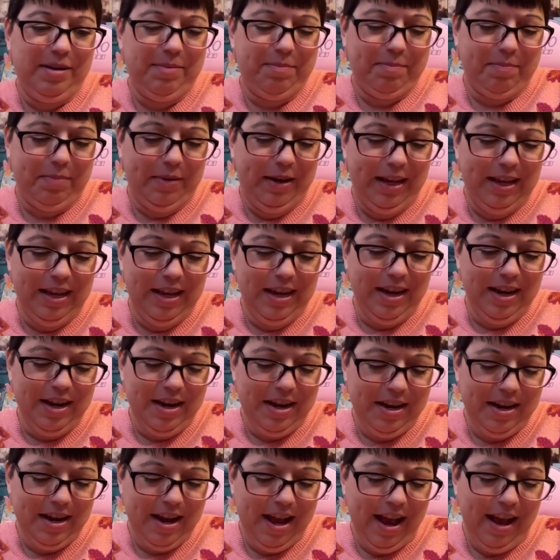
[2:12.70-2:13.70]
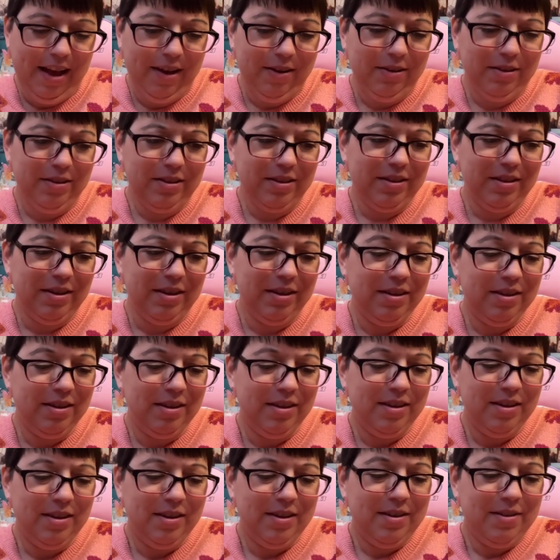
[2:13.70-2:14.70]
Beading nails?
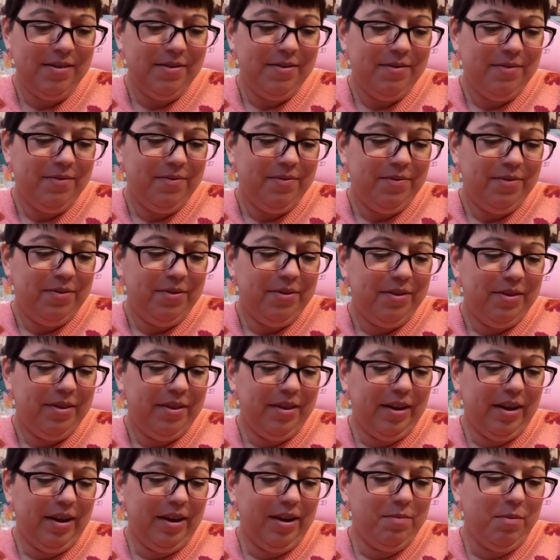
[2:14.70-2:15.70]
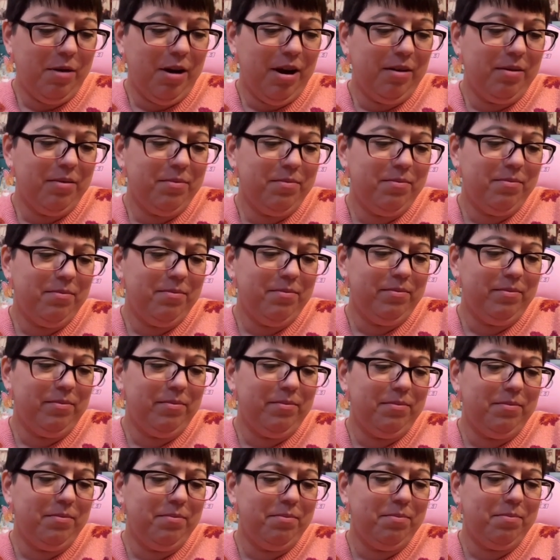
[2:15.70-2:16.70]
I bought
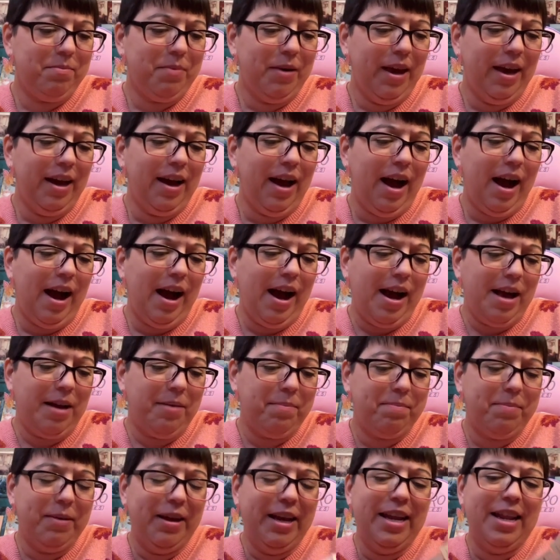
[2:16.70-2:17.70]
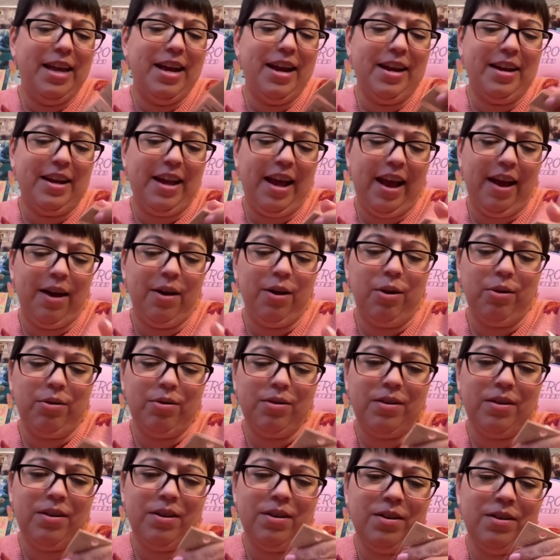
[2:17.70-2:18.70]
big eye beading
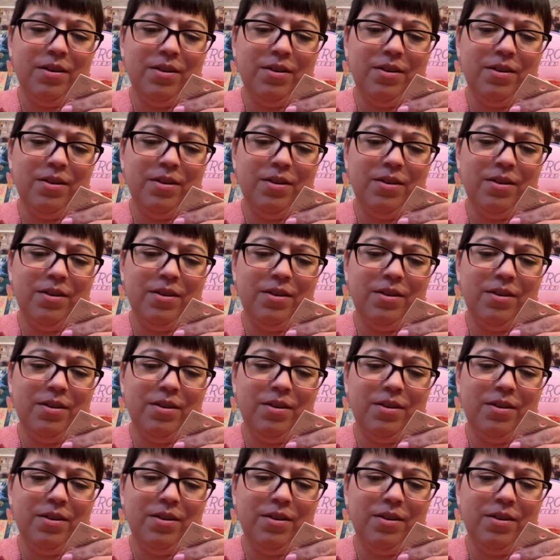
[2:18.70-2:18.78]
nails.